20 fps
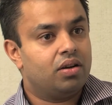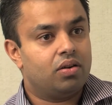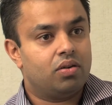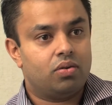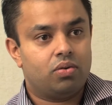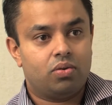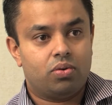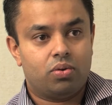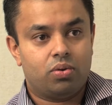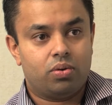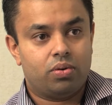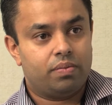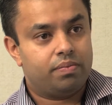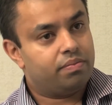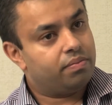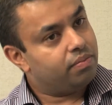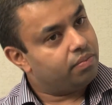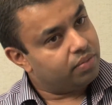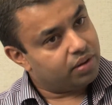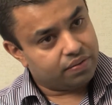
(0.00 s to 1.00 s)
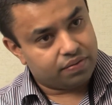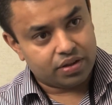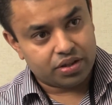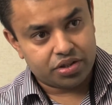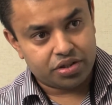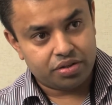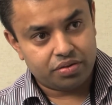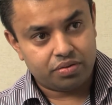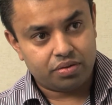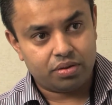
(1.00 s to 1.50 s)
or the
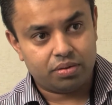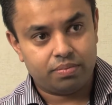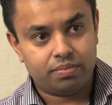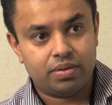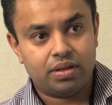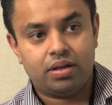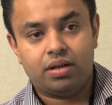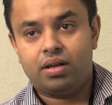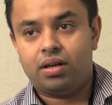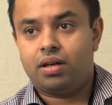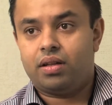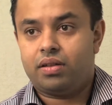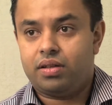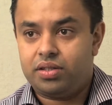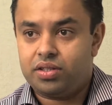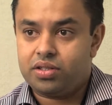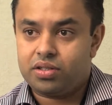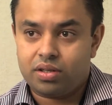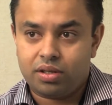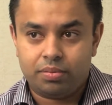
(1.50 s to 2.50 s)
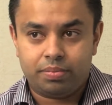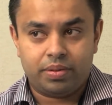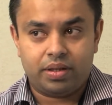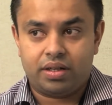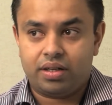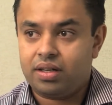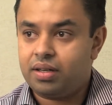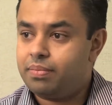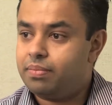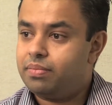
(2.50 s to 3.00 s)
function room, they just open
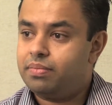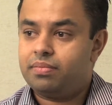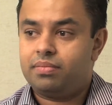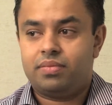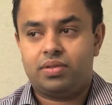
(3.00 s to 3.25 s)
it up.